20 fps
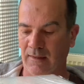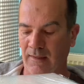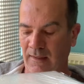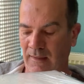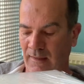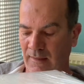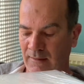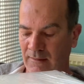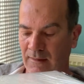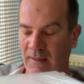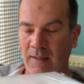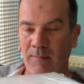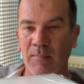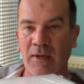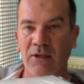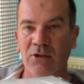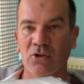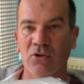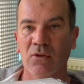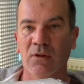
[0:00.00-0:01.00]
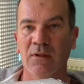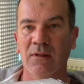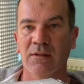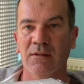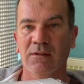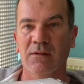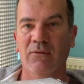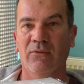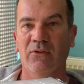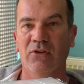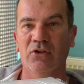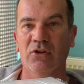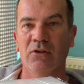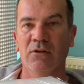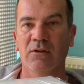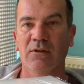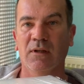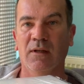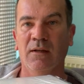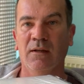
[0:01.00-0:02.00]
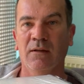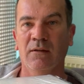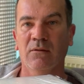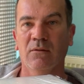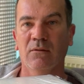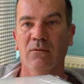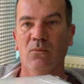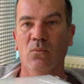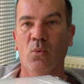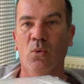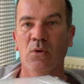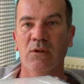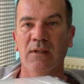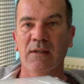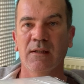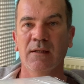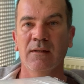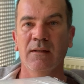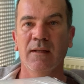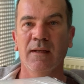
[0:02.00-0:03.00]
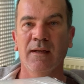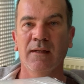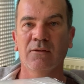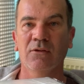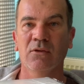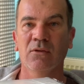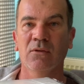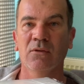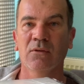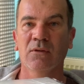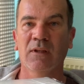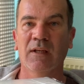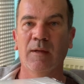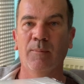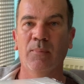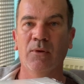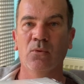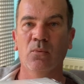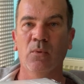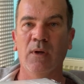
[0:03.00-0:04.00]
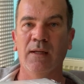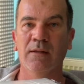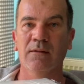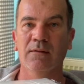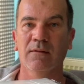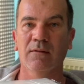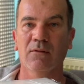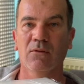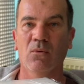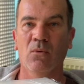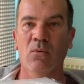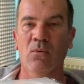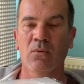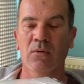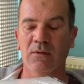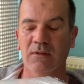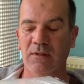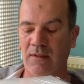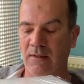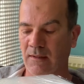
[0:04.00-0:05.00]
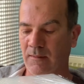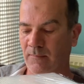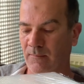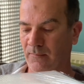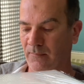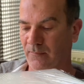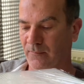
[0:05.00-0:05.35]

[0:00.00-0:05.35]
and I make sure there's sufficient water in there to keep it wet all the time.